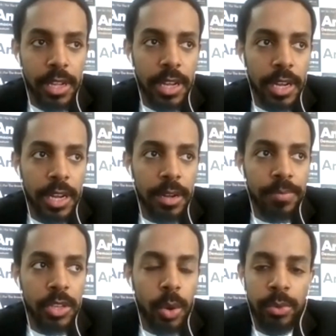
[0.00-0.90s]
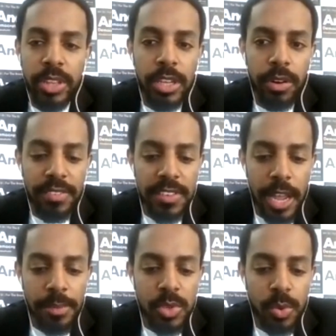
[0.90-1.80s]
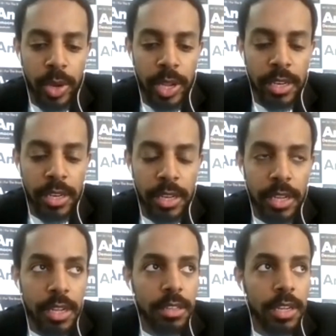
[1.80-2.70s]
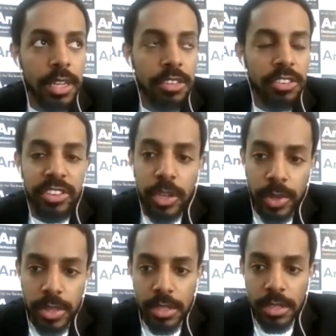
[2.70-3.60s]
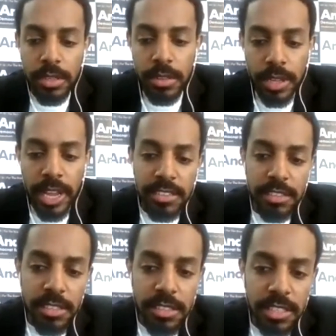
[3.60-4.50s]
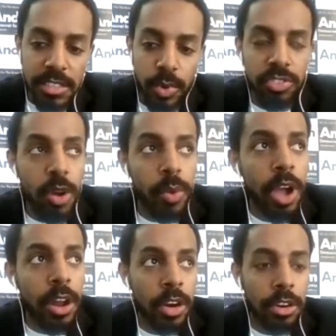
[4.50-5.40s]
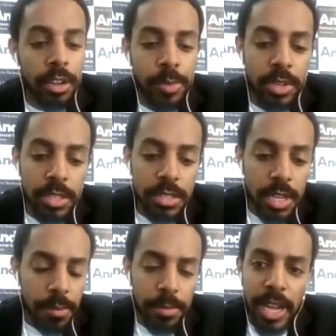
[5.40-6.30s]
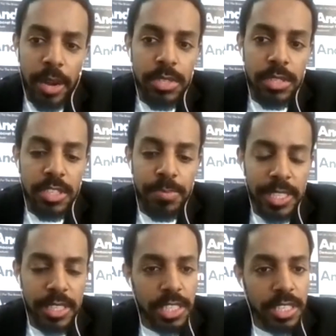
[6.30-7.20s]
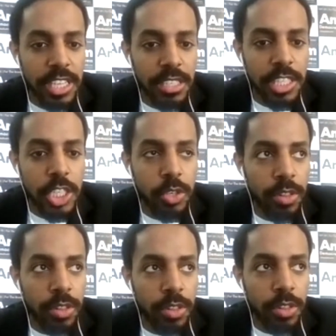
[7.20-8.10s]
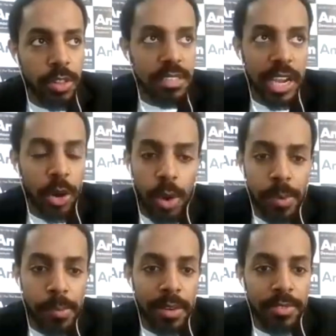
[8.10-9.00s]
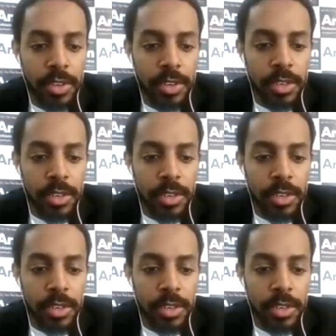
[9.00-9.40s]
You know, we really don't have time to wait to deal with the exigencies of what's going on in our communities. Me, I was a special education teacher in the Bronx. I grew up in Mount Vernon,